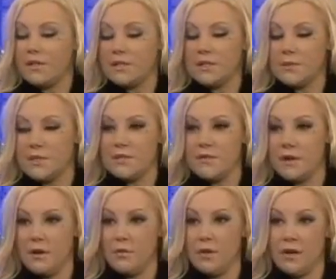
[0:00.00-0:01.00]
I wasn't
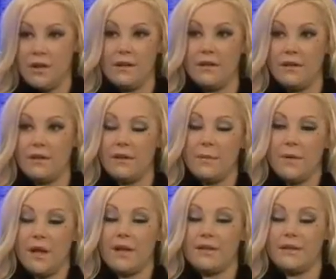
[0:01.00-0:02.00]
specific on what I needed,
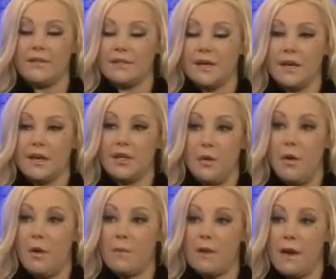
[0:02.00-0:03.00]
but I did say, can
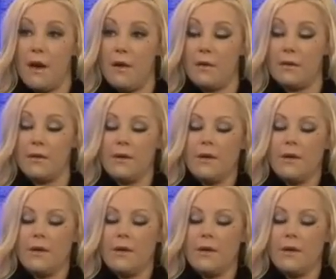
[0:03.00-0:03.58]
you help me out?